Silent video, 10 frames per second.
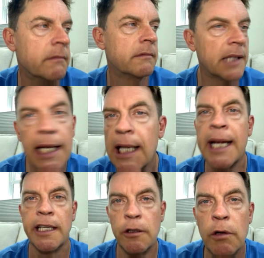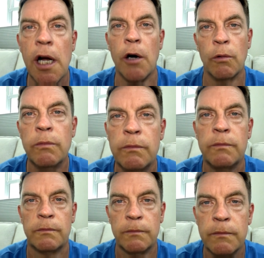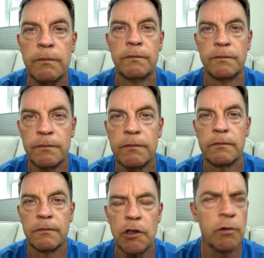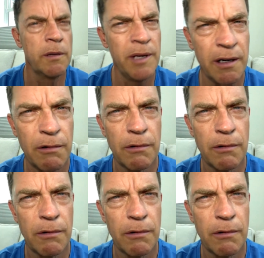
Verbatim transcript: they let you go. So what do you mean?